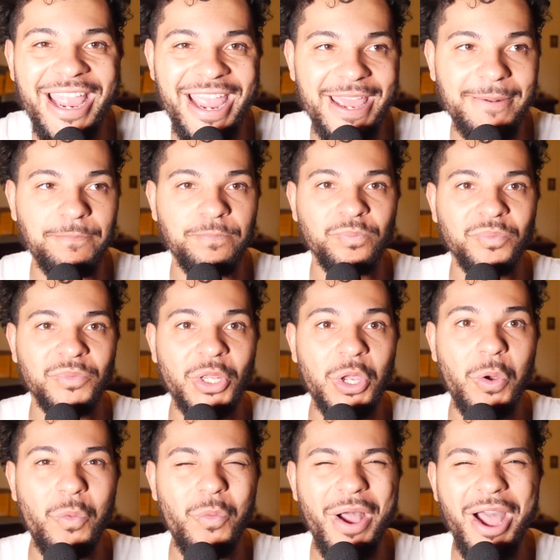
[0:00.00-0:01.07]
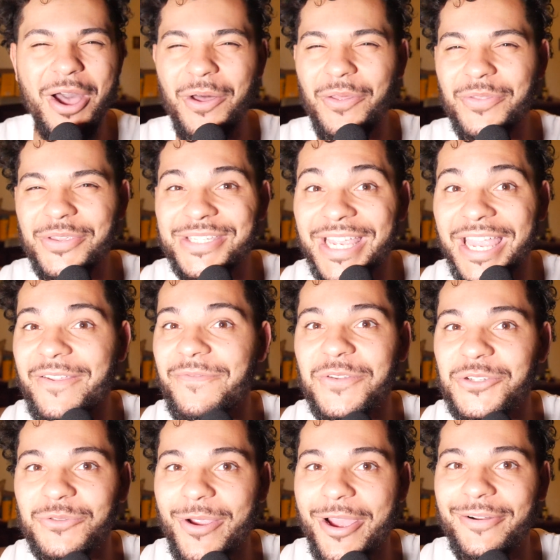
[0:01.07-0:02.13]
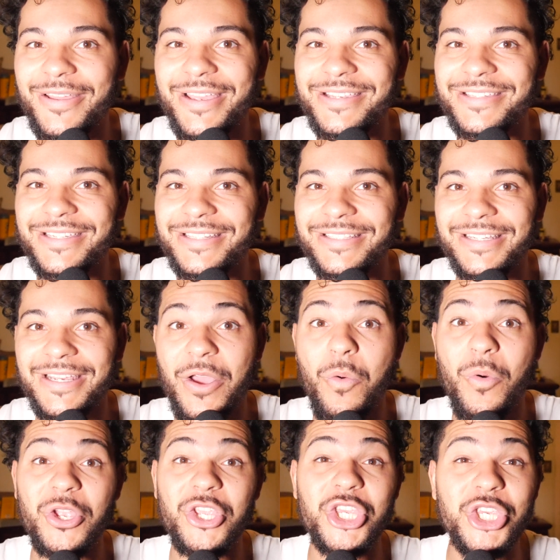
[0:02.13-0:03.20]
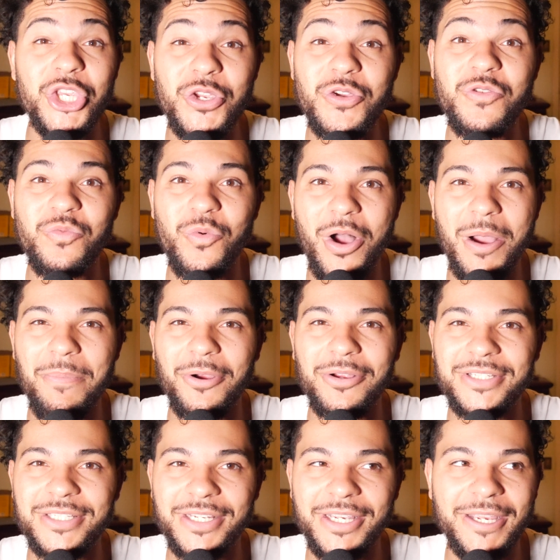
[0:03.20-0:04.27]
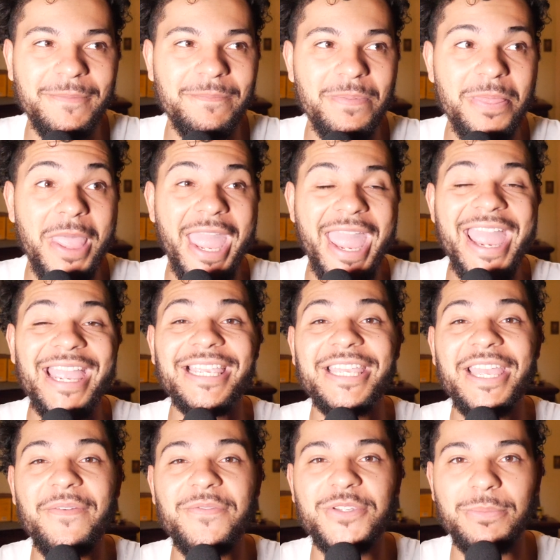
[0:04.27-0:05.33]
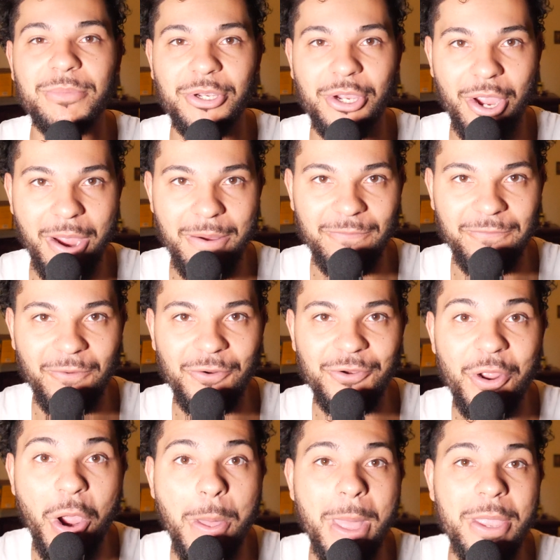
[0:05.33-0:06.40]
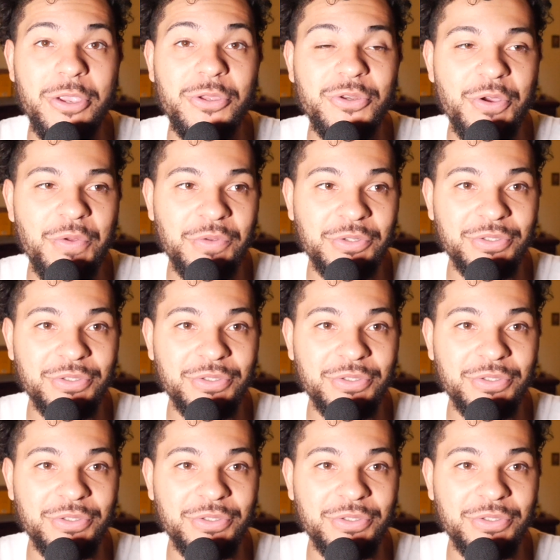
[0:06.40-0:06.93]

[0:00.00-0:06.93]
And while the safest route isn't what you want per se, it gives them comfort knowing that you do this.